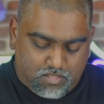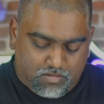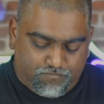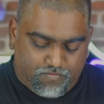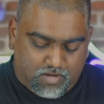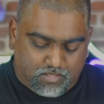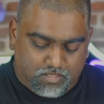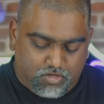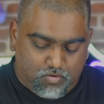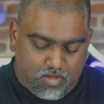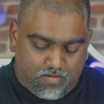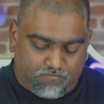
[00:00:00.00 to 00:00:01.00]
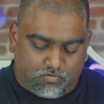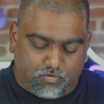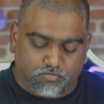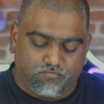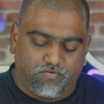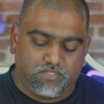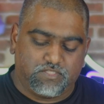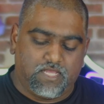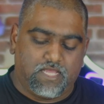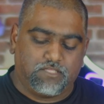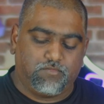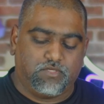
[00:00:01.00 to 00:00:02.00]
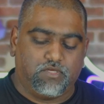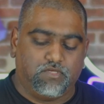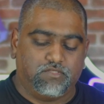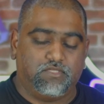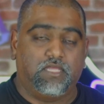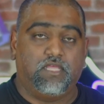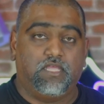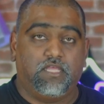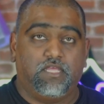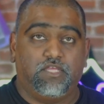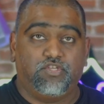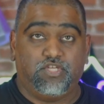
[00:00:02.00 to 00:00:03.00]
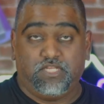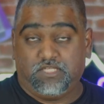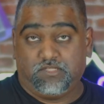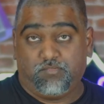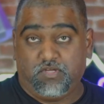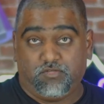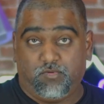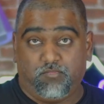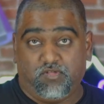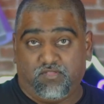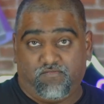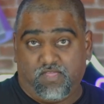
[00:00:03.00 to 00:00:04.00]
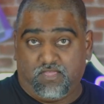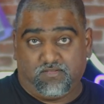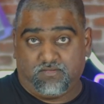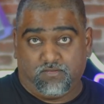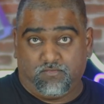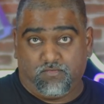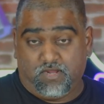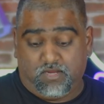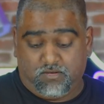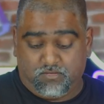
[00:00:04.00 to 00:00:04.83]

then finally you have closed fist hands because she needs to punch people in the face, right?